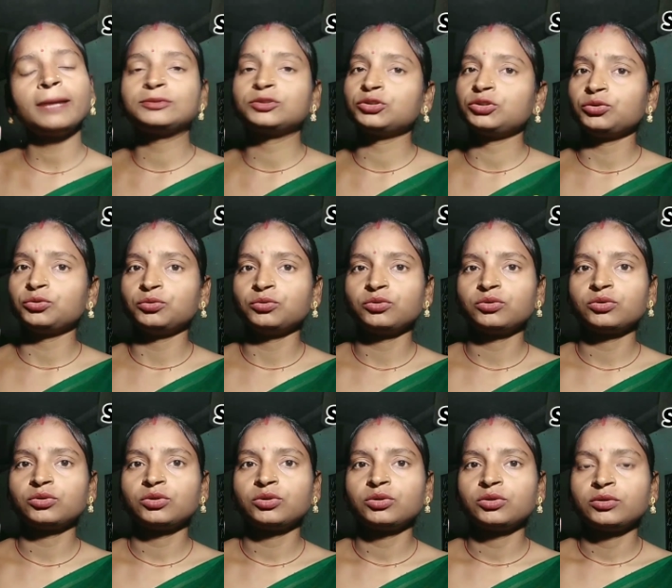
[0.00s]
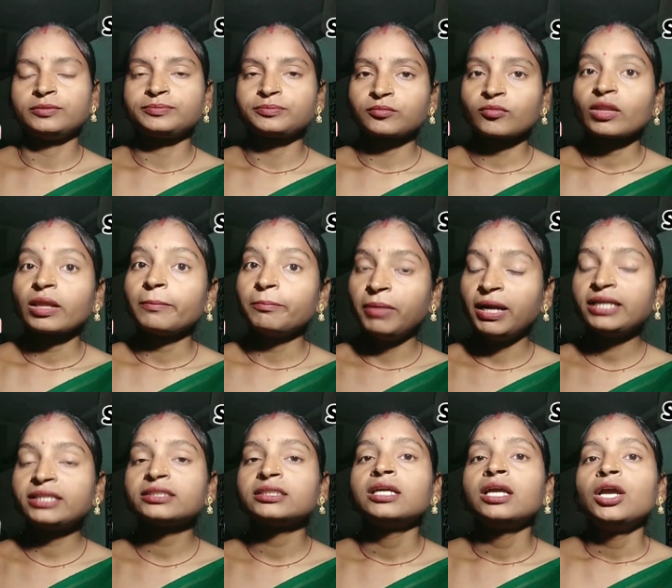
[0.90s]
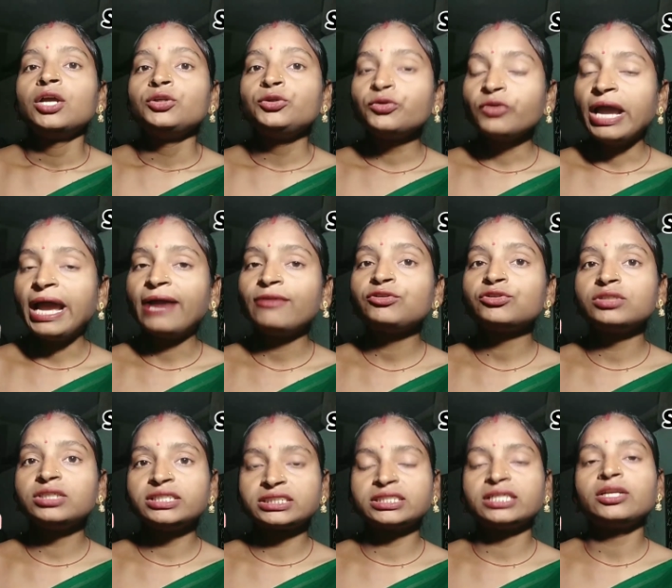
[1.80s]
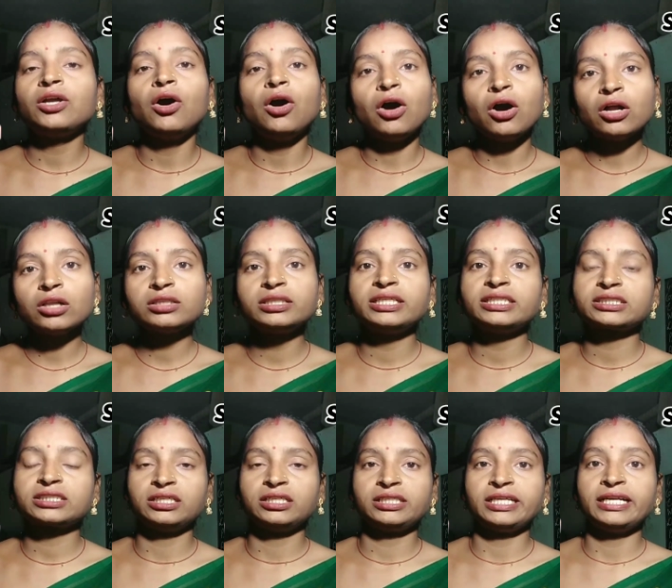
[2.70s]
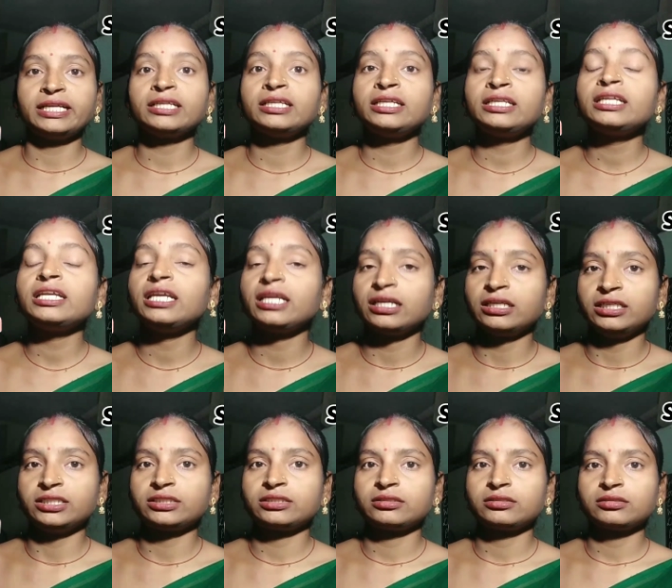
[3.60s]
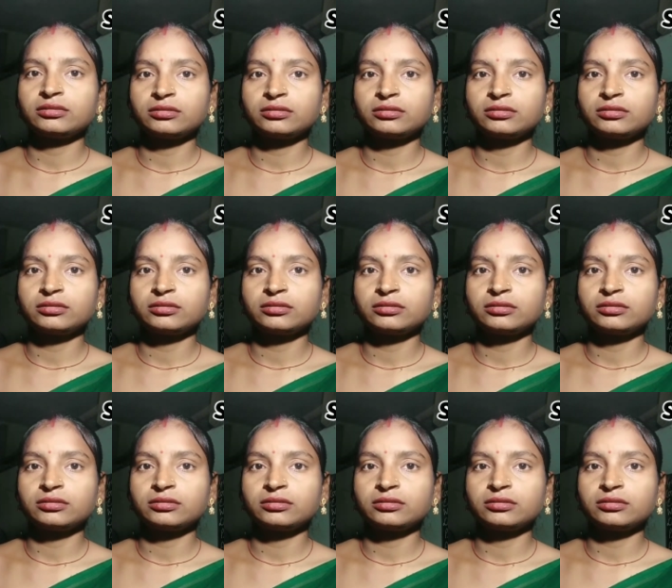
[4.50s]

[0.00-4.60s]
up to you. But you have to listen all this content in English.